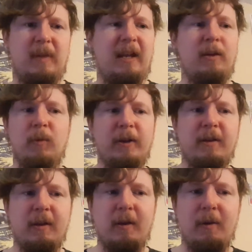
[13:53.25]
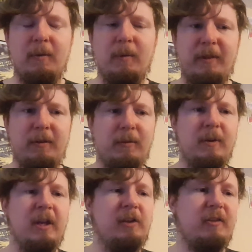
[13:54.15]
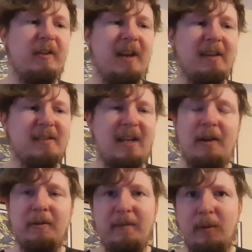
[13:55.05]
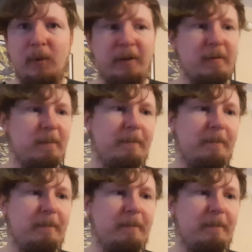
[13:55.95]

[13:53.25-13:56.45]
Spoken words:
anyone can go with you to the next town if they want.